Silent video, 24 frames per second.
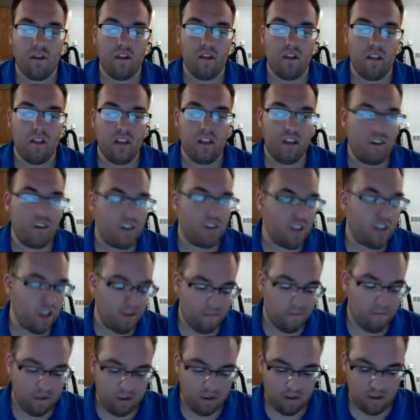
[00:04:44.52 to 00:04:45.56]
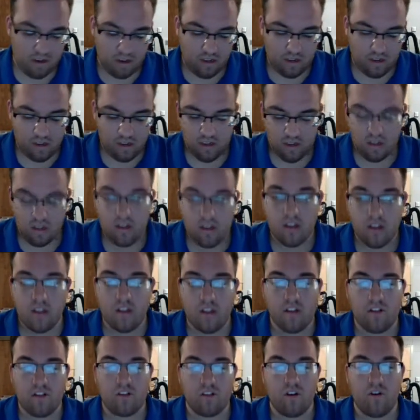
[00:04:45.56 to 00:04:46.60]
Entertainment,
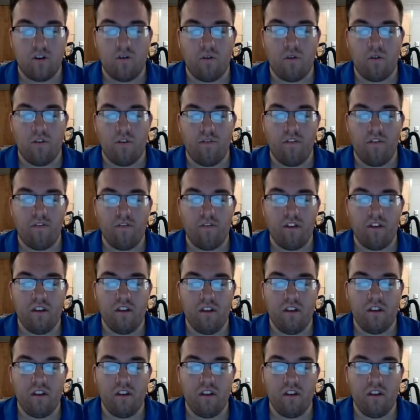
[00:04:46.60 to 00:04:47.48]
let's go with 50.